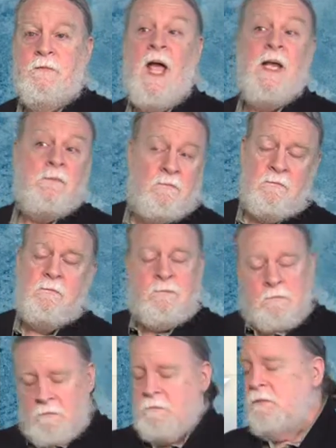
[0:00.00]
And,
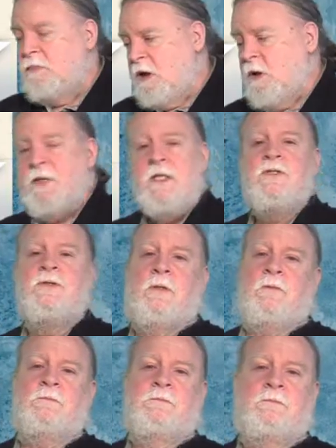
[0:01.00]
you know, that's
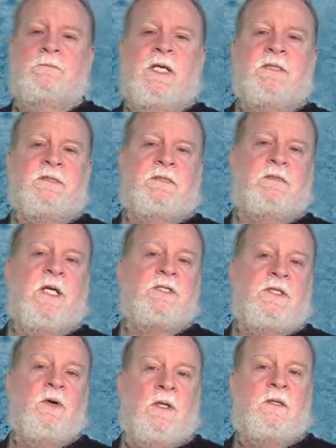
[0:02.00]
true. It's,
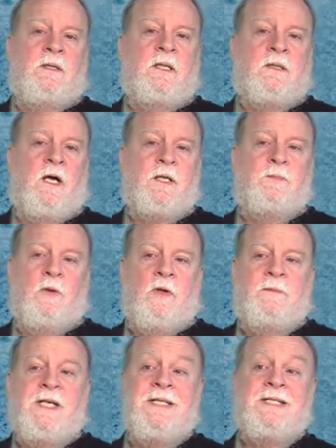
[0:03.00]
it's good that
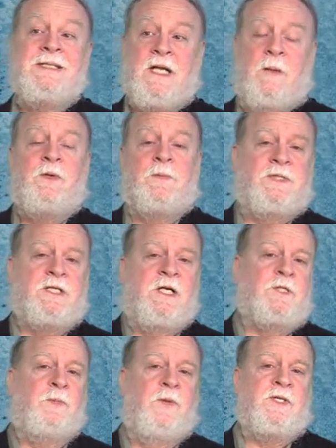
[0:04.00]
unemployment is a couple of
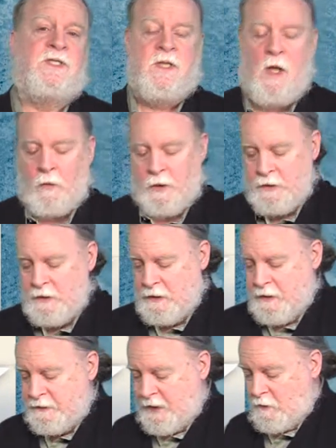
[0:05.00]
percentage points lower
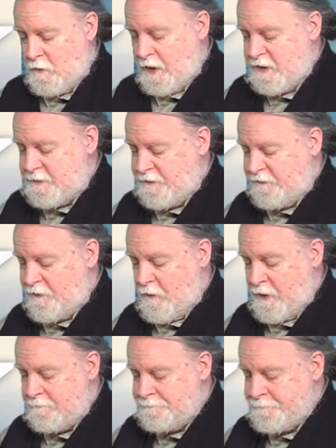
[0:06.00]
than it was
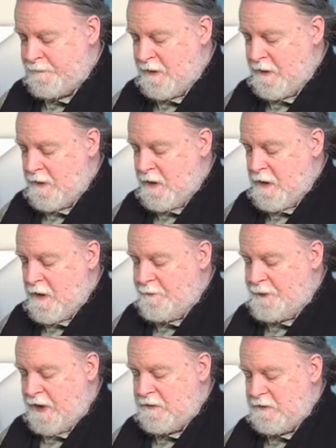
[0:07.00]
before,
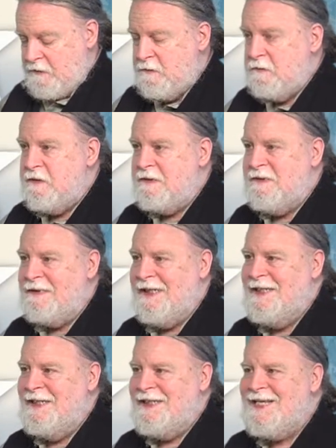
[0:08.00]
but
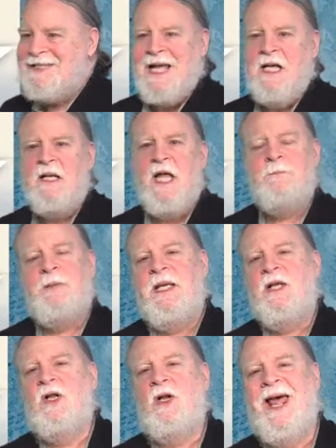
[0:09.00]
that's kind of like
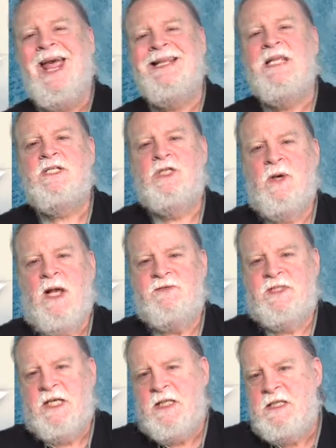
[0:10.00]
being glad that you have
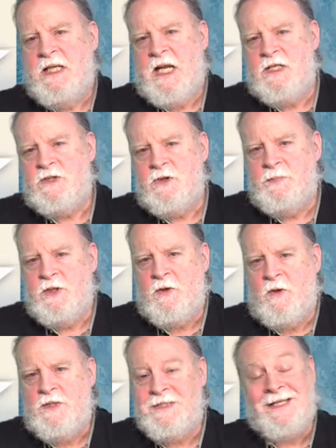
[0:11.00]
skin cancer
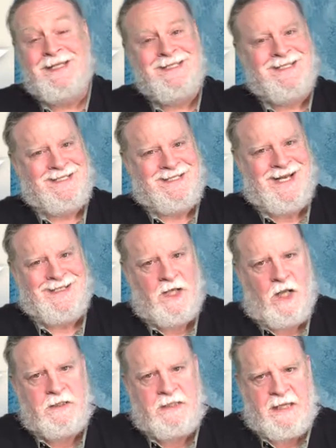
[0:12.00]
because at least it's not
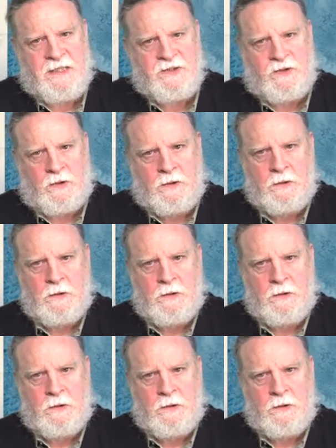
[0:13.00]
lung cancer.